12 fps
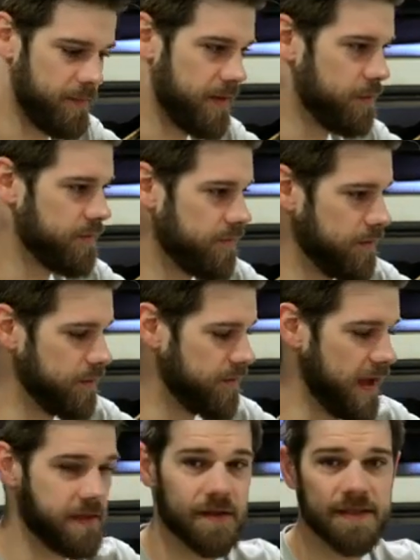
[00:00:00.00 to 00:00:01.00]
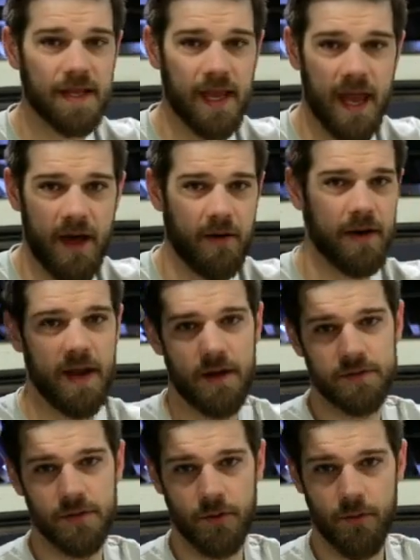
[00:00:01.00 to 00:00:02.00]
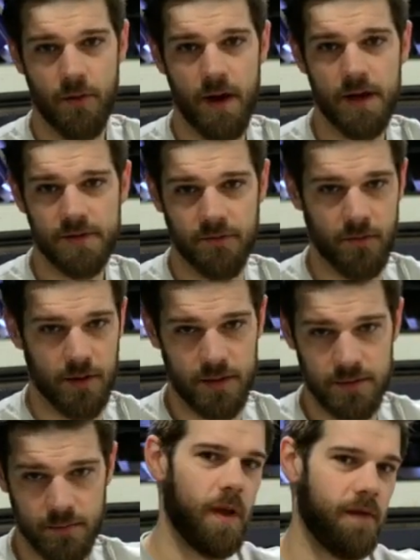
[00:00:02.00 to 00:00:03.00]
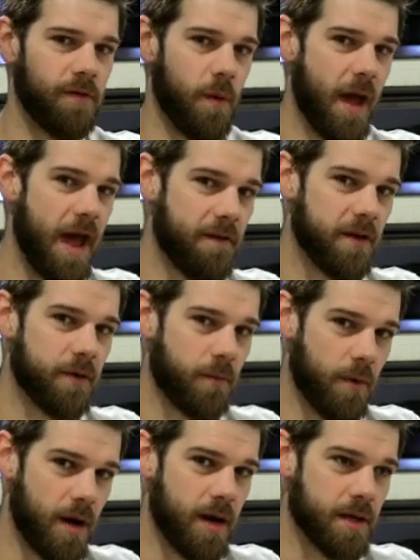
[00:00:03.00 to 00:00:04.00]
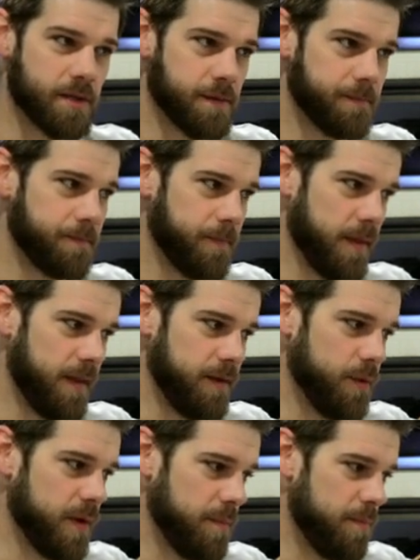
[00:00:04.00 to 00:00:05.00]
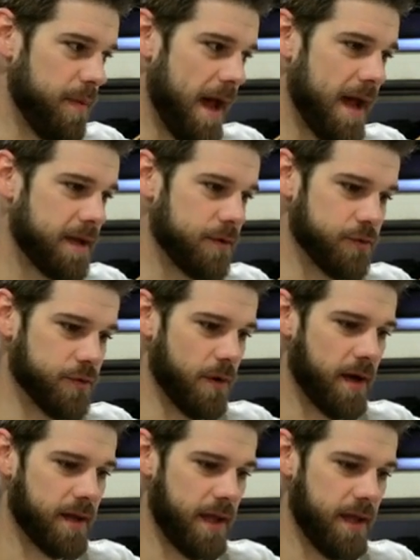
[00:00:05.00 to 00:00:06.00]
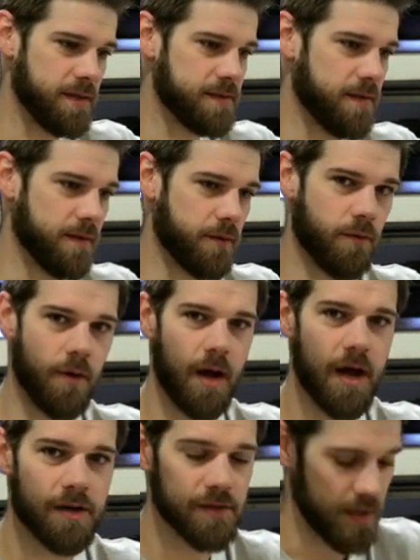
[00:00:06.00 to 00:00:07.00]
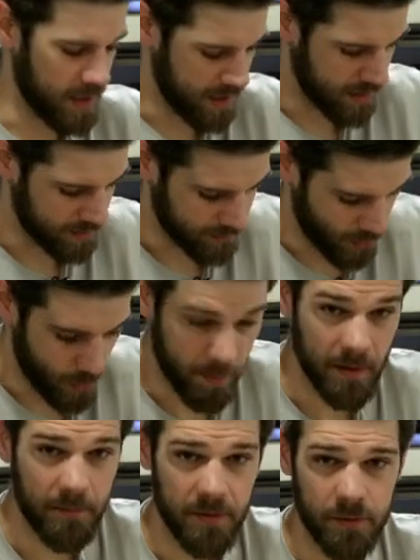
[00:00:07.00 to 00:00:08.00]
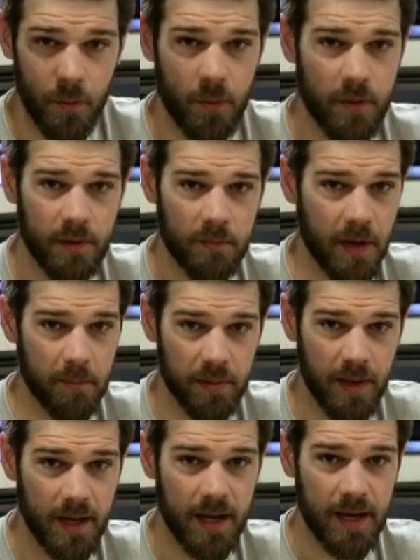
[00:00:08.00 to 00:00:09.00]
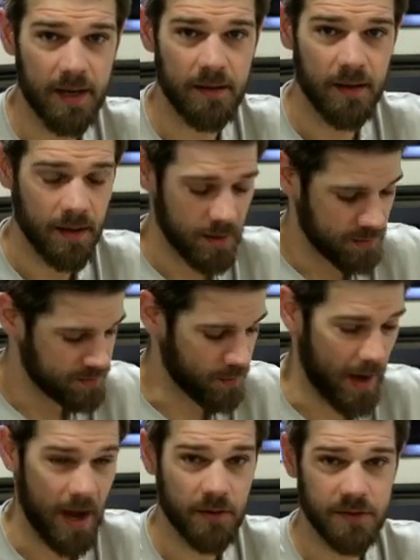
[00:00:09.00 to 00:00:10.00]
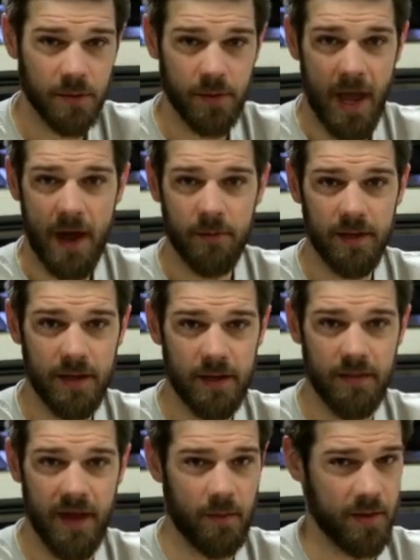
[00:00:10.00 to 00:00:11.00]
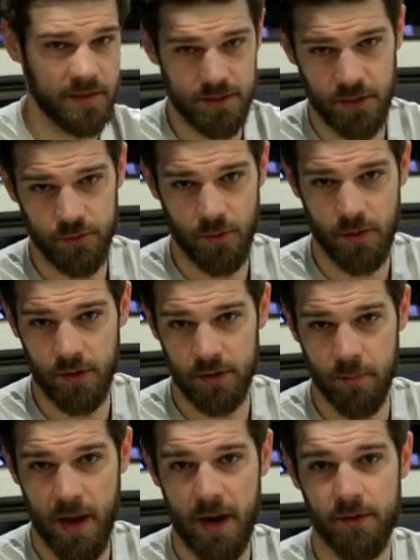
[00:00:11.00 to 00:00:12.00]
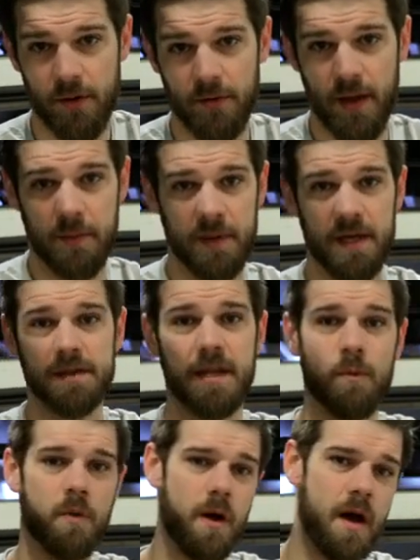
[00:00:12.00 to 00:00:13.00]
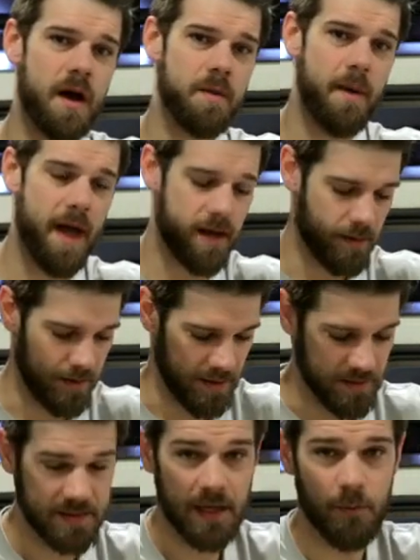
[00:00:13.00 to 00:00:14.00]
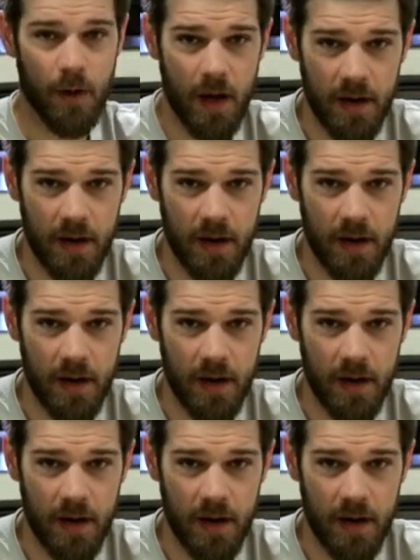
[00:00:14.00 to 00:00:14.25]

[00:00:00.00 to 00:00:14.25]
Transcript: you take this thing out and now it's your garage fridge. If you have a garage, you can back your truck into the garage and open up the door and plug it in to a household outlet. That way it's not drawing on your battery all night, because this thing will